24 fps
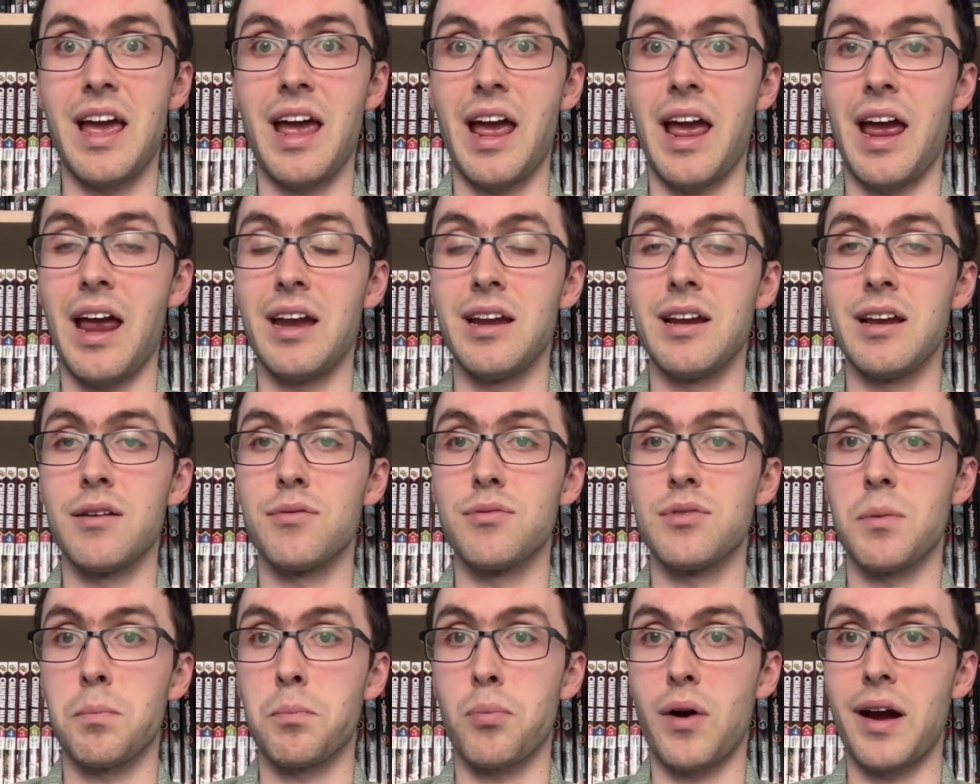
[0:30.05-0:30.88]
any of
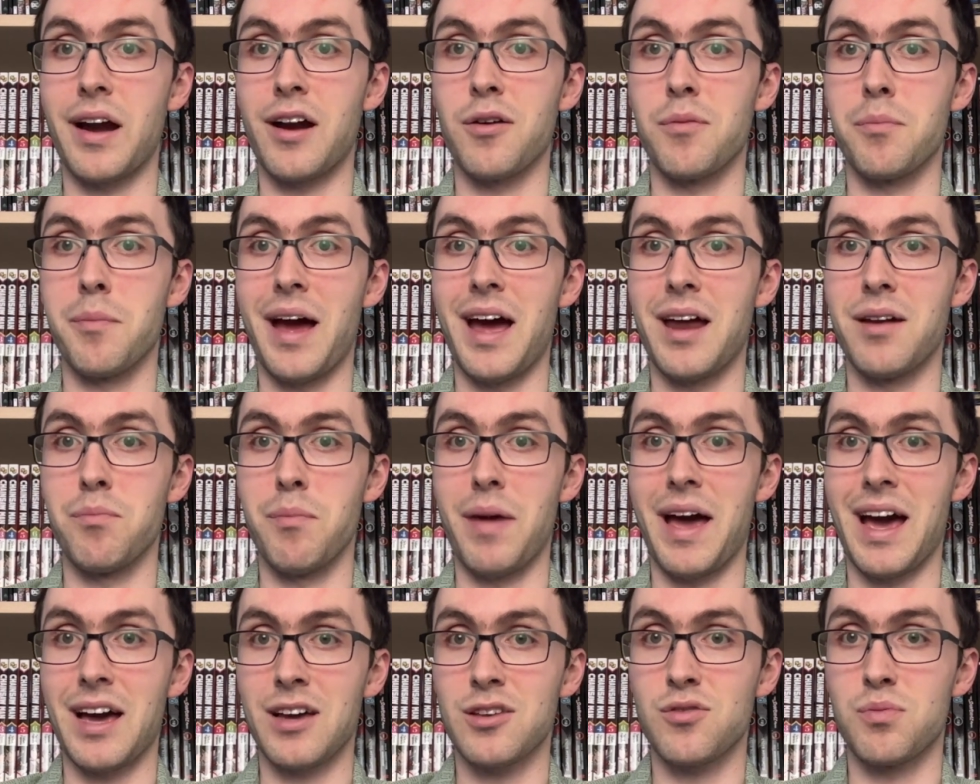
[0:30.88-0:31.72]
the prior Mad
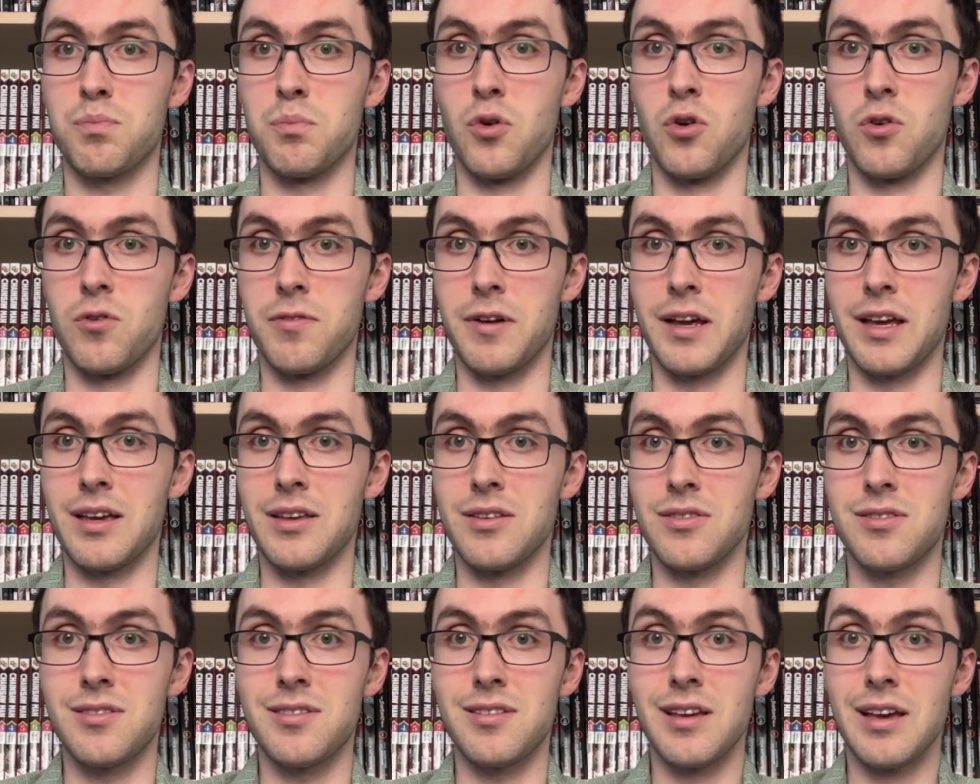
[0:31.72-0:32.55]
Max
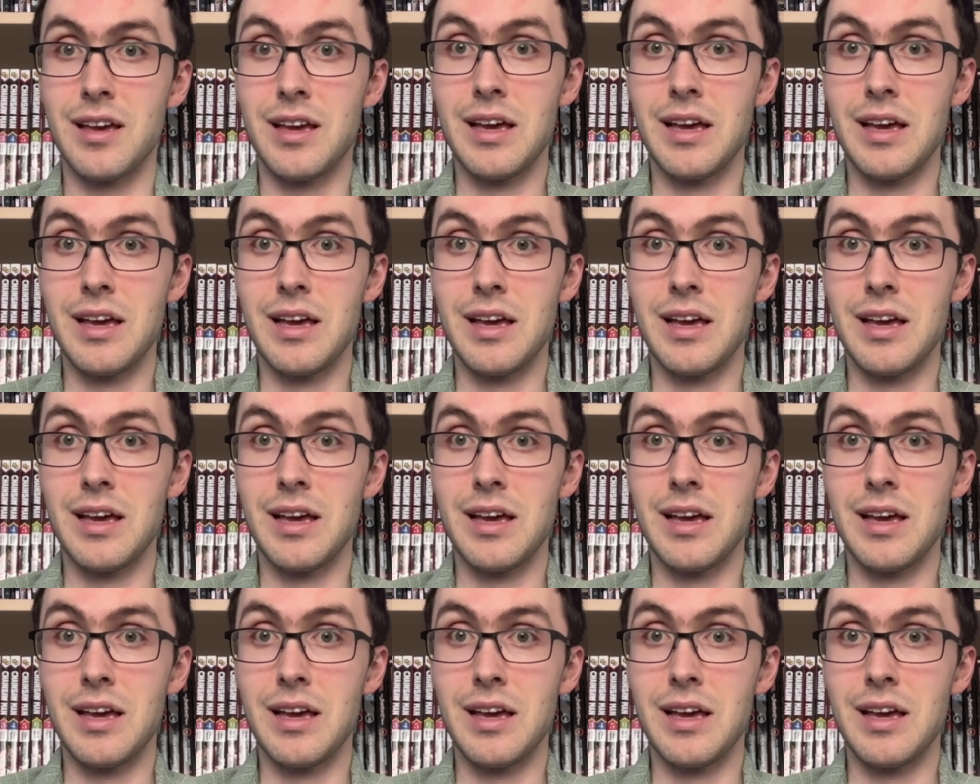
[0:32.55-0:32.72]
movies,